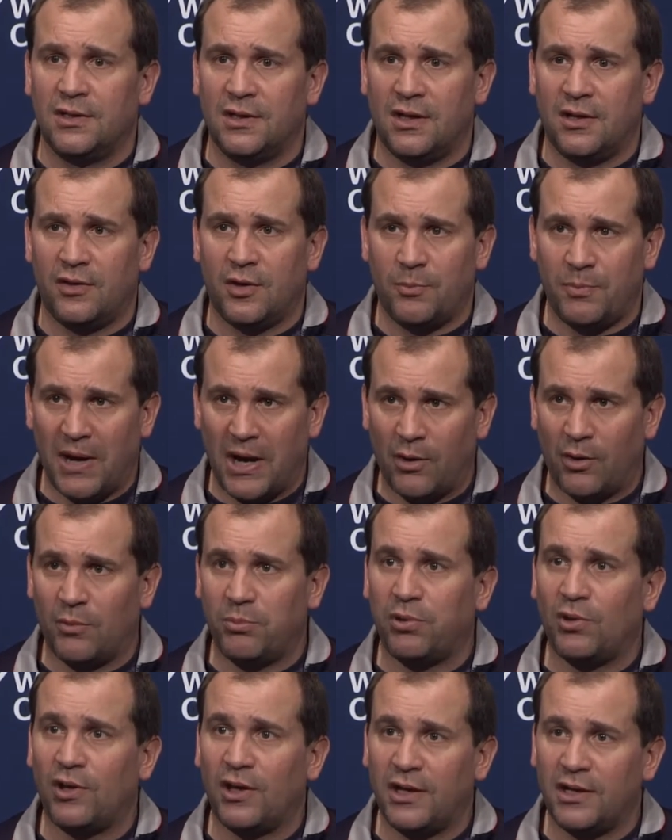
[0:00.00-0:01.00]
Uh, their power
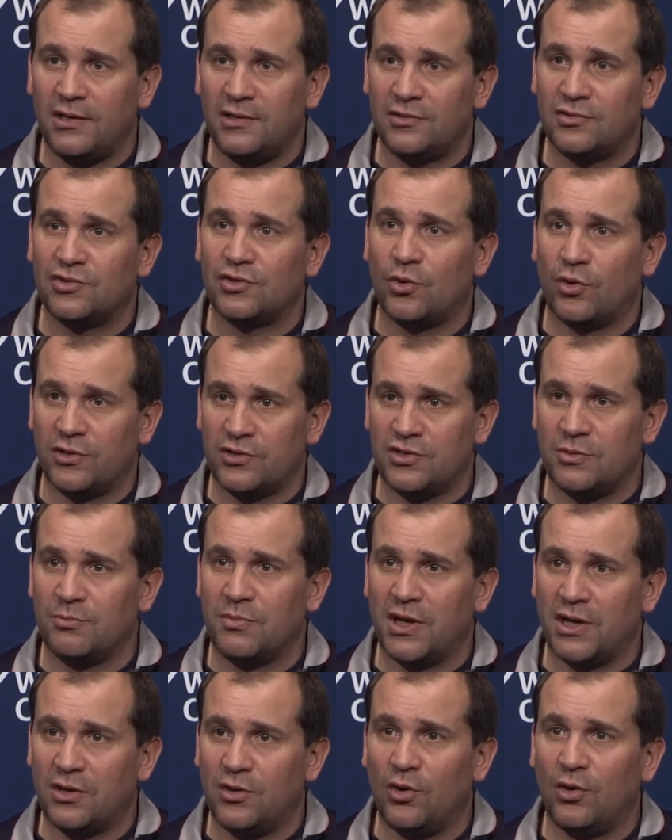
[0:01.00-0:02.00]
play scored some
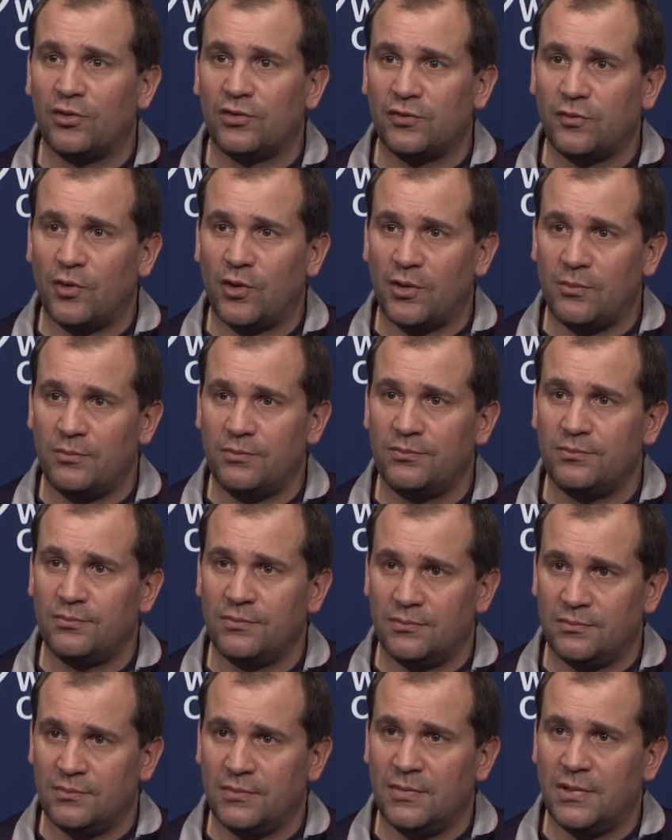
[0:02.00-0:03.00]
big goals for them,
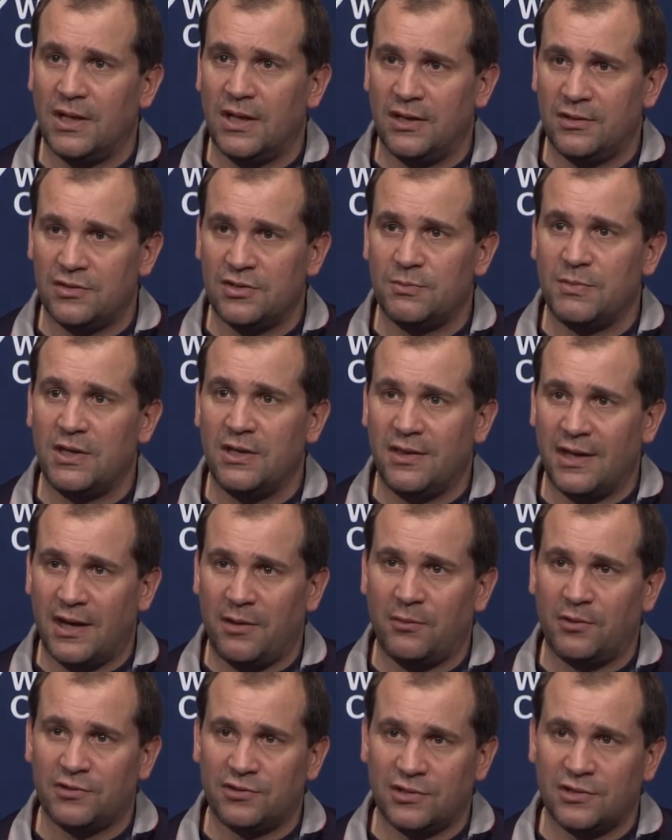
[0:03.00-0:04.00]
and to me
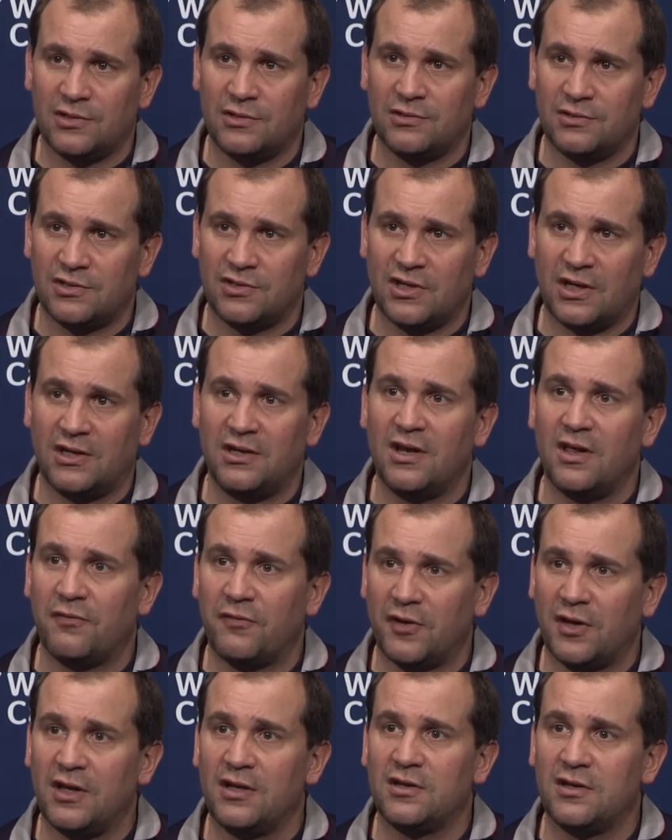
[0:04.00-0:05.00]
that was a
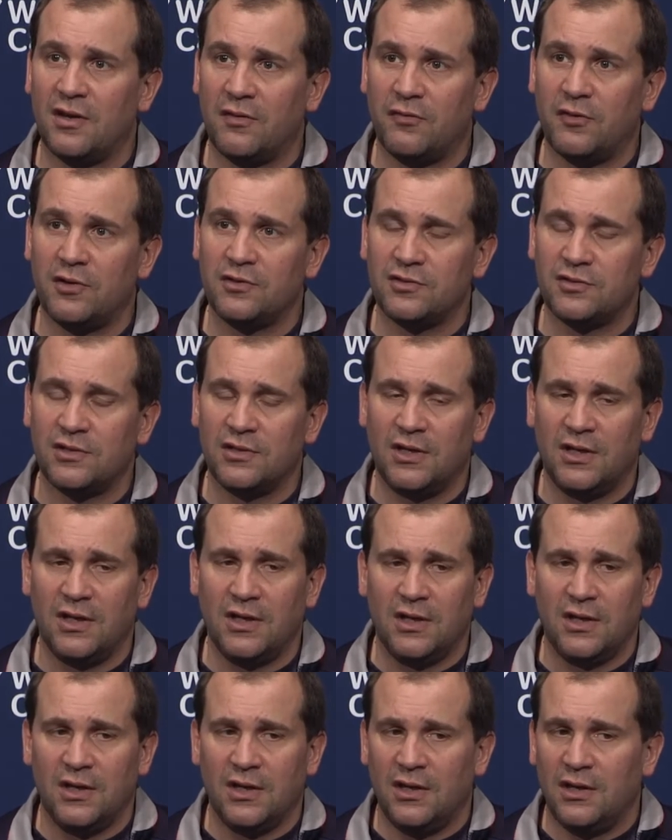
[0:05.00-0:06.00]
significant difference.
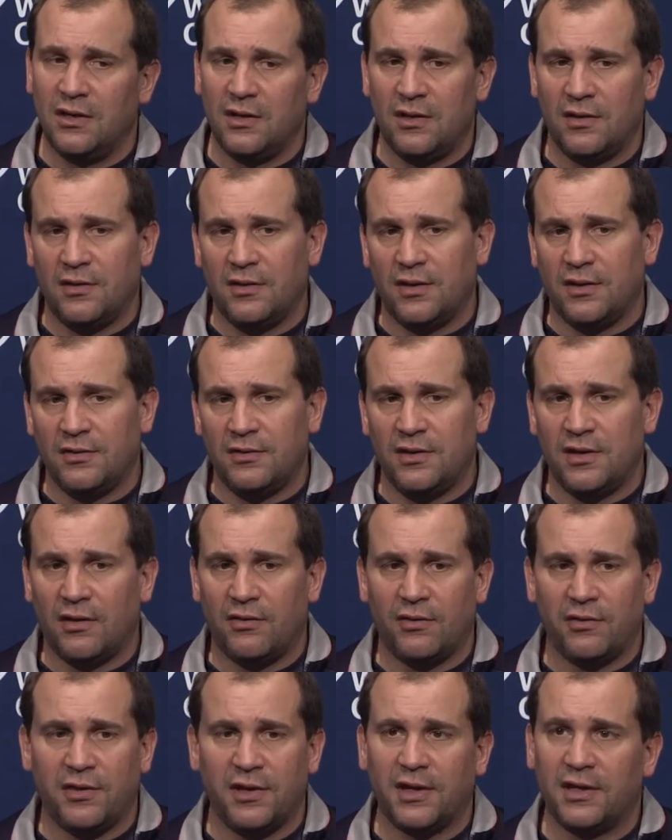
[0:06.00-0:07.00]
Uh, the
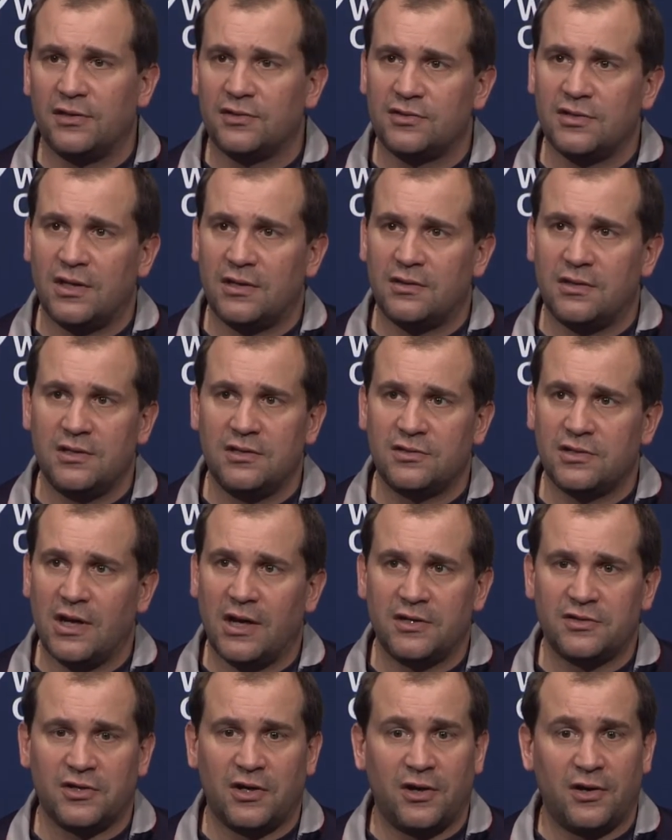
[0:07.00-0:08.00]
other thing is that these
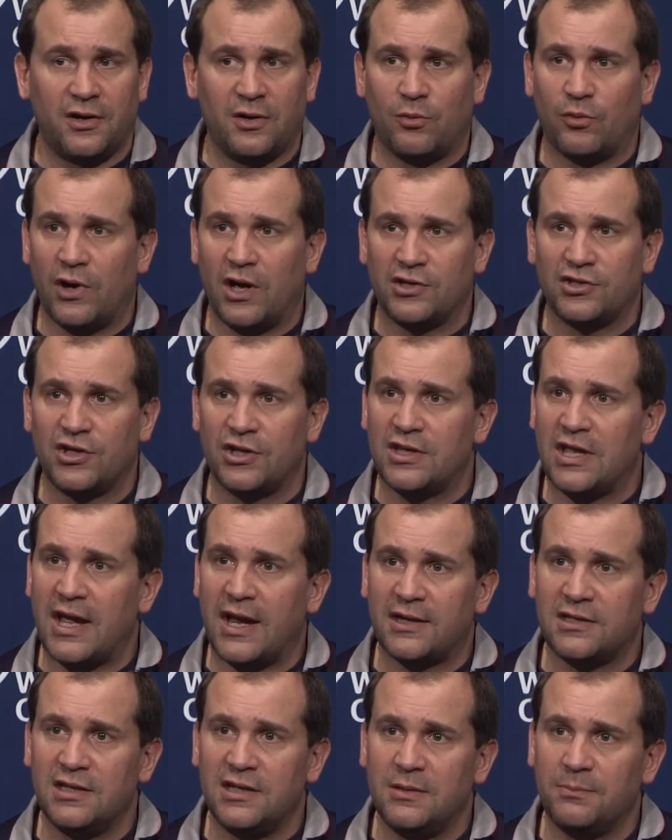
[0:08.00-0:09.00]
guys are a rush
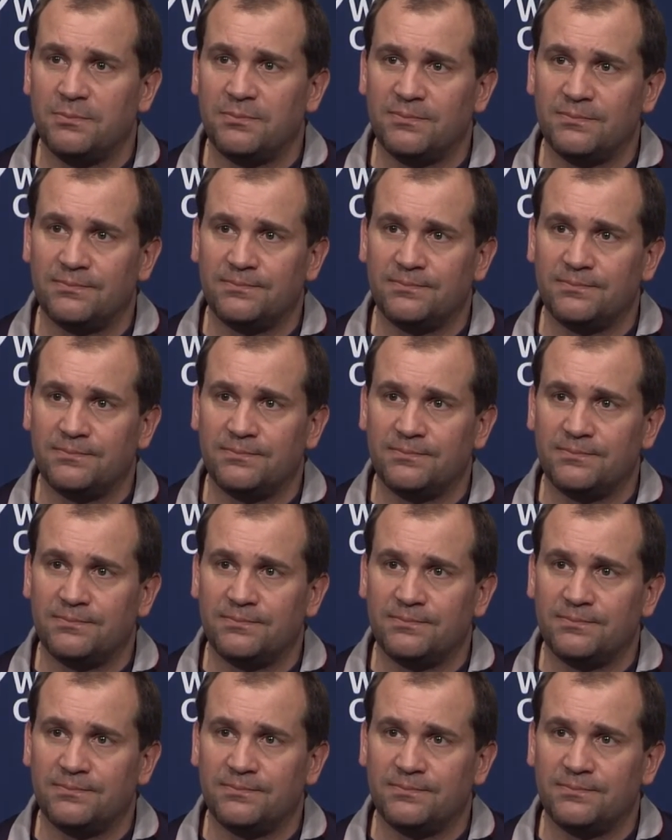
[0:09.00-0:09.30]
attack team,